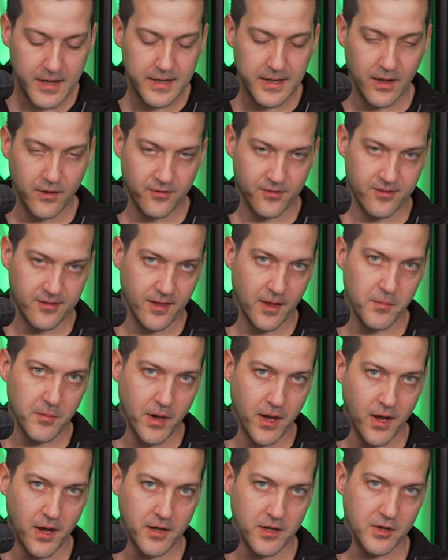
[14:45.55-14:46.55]
Now, some
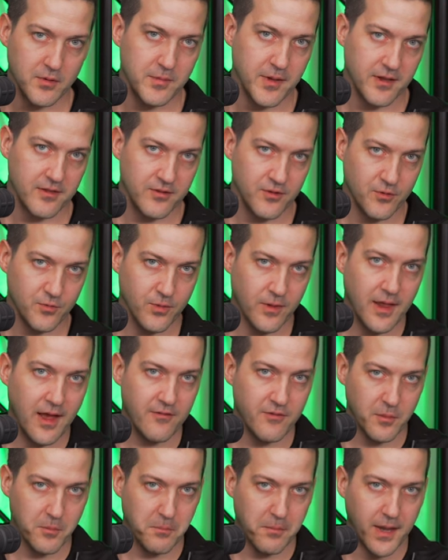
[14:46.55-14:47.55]
audio mixers will
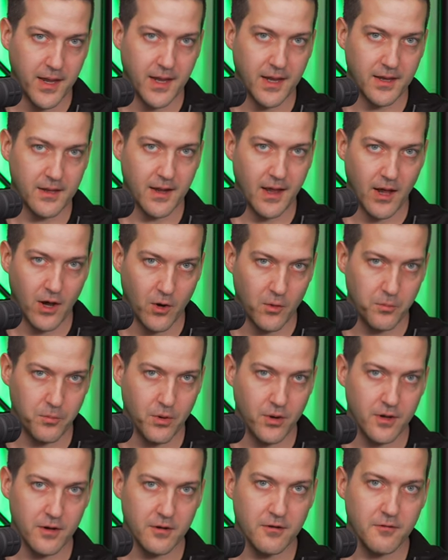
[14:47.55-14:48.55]
have a main
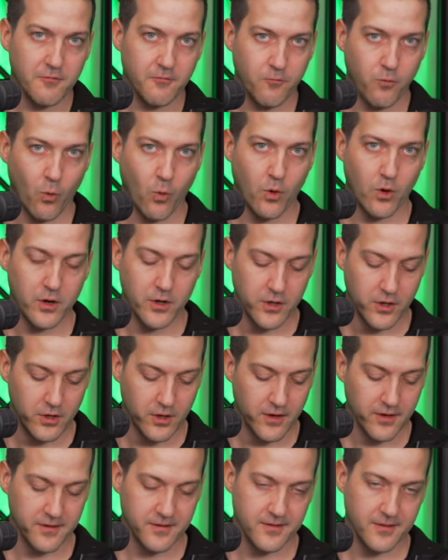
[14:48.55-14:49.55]
output for
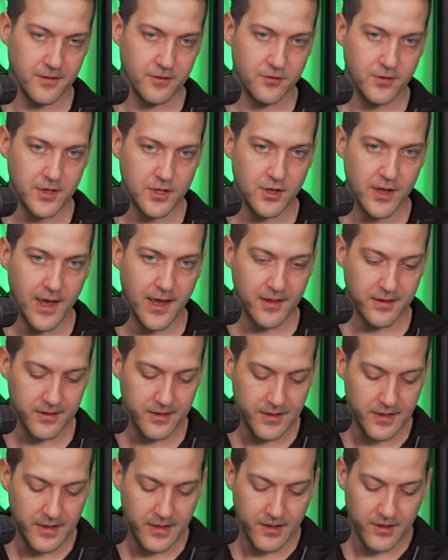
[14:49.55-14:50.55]
your auxiliary jack.
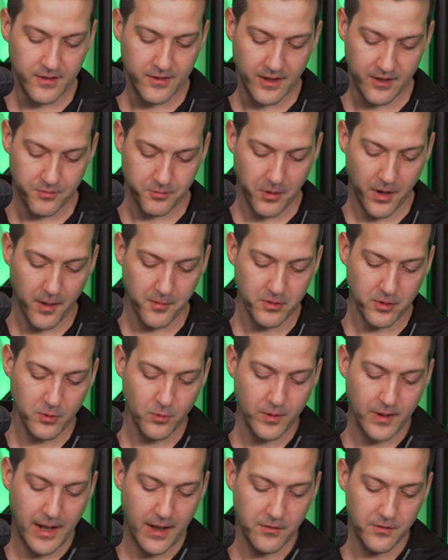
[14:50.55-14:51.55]
That's probably
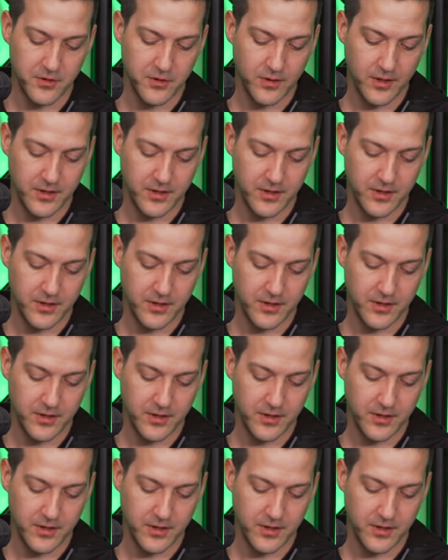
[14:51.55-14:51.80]
what I would do.